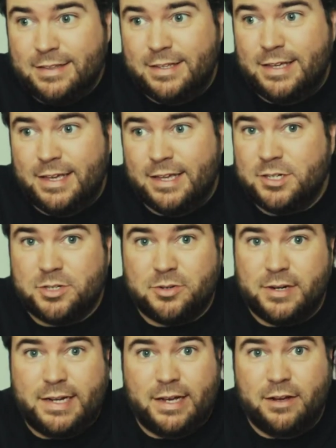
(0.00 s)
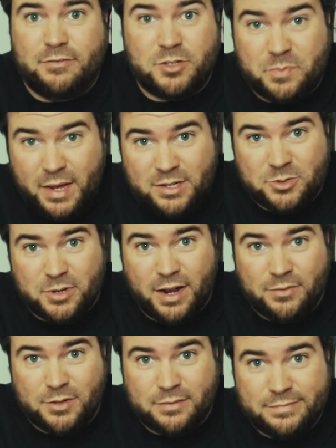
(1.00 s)
the history of space
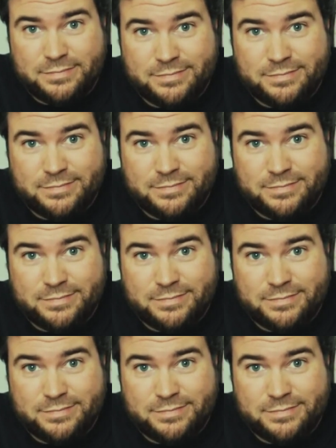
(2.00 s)
travel.